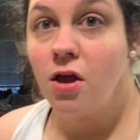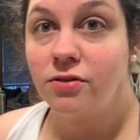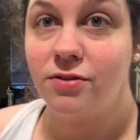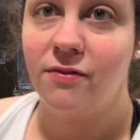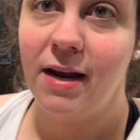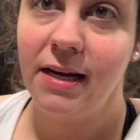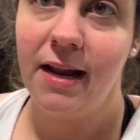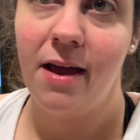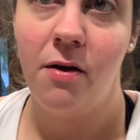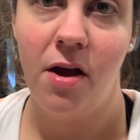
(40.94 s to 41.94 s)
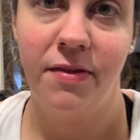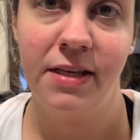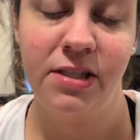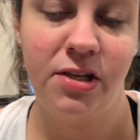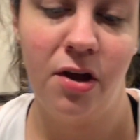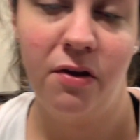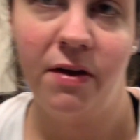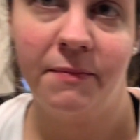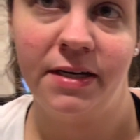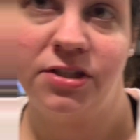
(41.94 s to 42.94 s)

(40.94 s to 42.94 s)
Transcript: So right now on the stove, I'm gonna